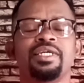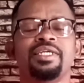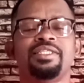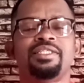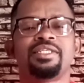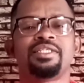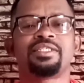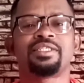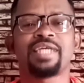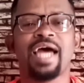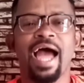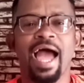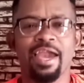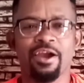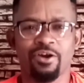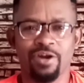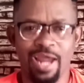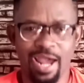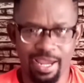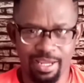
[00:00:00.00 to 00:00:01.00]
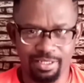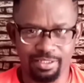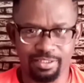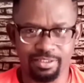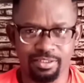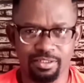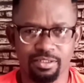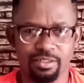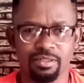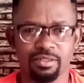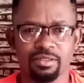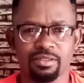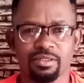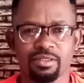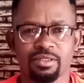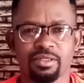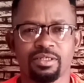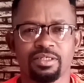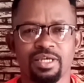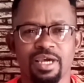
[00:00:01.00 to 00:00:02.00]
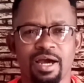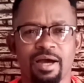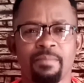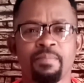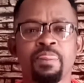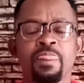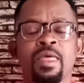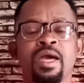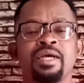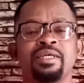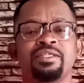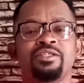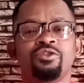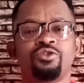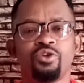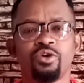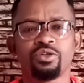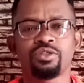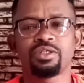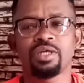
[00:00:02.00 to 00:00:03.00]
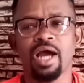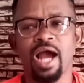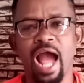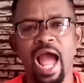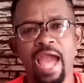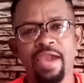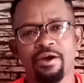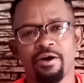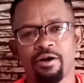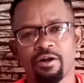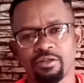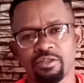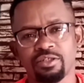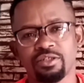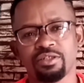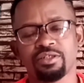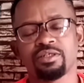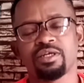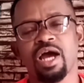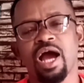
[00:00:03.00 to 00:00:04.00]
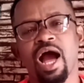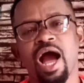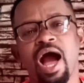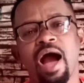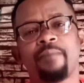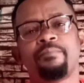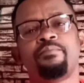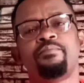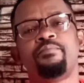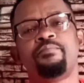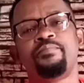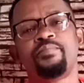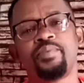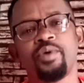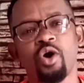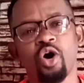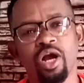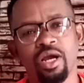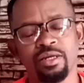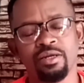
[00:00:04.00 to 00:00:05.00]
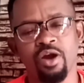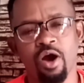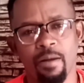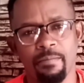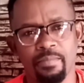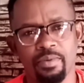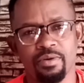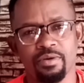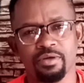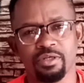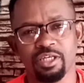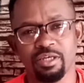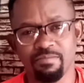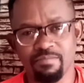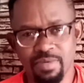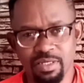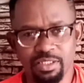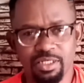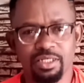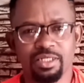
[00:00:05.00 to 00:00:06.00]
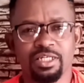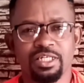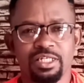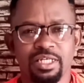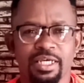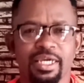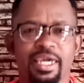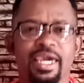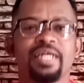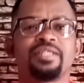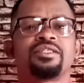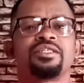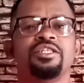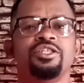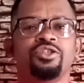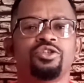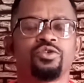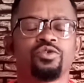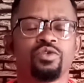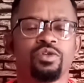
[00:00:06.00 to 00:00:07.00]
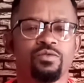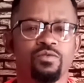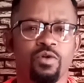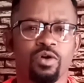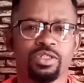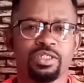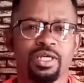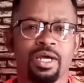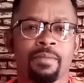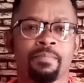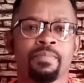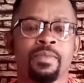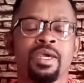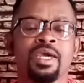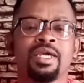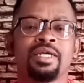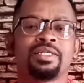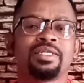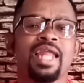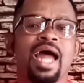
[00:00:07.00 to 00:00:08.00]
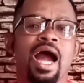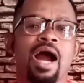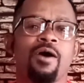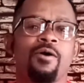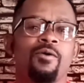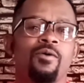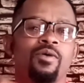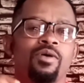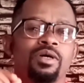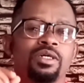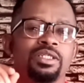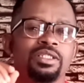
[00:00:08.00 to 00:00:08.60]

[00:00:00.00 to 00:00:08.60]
it is ionized. Yeah, those ions are broken up immediately they get into the water. Now,